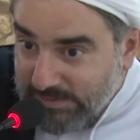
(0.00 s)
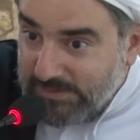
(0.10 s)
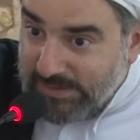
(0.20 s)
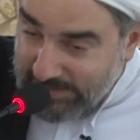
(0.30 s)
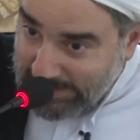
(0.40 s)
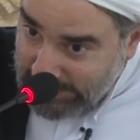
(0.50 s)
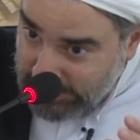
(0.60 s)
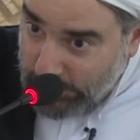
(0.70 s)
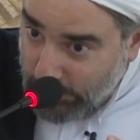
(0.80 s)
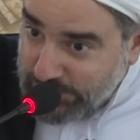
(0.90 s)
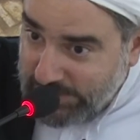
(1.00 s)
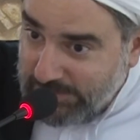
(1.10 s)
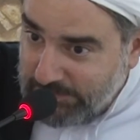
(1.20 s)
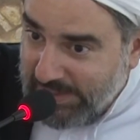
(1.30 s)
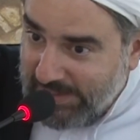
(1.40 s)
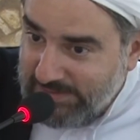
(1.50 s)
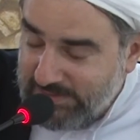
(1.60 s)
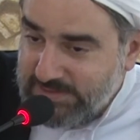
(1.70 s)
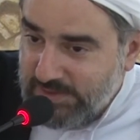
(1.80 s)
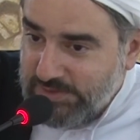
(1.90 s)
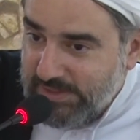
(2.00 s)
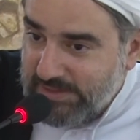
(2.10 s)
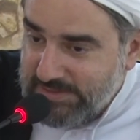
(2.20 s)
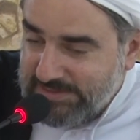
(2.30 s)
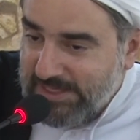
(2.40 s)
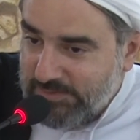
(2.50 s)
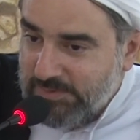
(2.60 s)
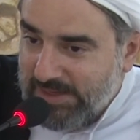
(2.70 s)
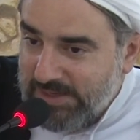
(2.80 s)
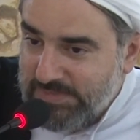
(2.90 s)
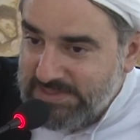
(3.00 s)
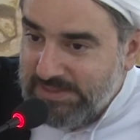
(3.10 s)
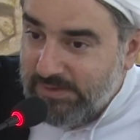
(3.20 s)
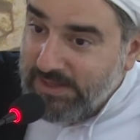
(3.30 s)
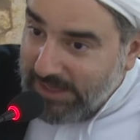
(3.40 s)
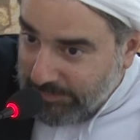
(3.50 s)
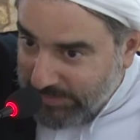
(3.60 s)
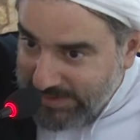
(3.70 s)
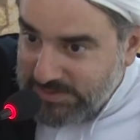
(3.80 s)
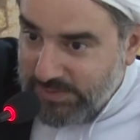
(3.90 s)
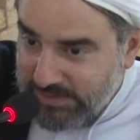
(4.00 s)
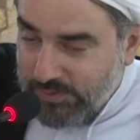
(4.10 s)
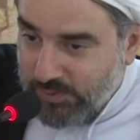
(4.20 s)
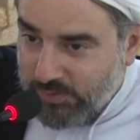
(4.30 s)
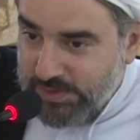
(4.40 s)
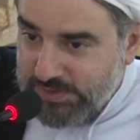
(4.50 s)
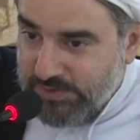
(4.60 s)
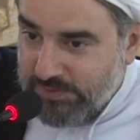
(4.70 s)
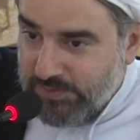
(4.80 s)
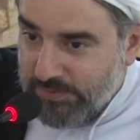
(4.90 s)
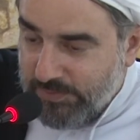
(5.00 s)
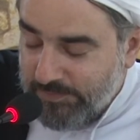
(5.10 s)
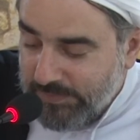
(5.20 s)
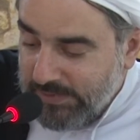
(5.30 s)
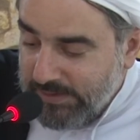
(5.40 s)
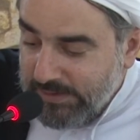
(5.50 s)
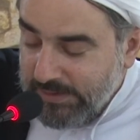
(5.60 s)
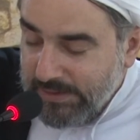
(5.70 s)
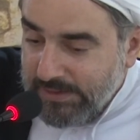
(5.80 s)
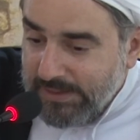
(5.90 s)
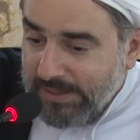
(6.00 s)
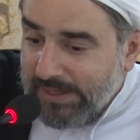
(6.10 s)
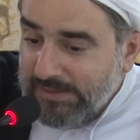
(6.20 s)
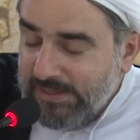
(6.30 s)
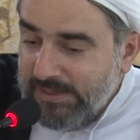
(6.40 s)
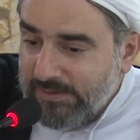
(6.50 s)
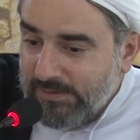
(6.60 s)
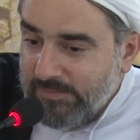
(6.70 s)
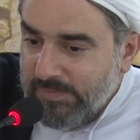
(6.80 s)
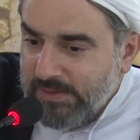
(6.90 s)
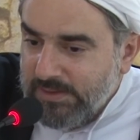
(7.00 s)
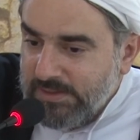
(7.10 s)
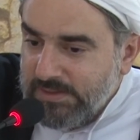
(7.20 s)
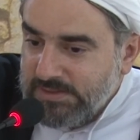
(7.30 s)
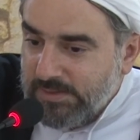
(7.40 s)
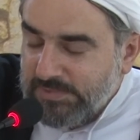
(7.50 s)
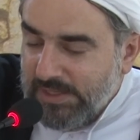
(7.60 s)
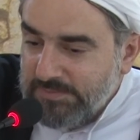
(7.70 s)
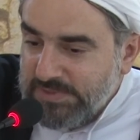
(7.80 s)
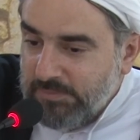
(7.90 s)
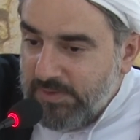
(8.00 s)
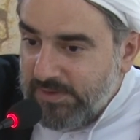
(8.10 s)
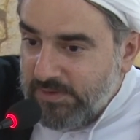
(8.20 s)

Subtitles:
that the logic behind such a statement by Ibn Sina applies with your question too. And here, sometimes a mother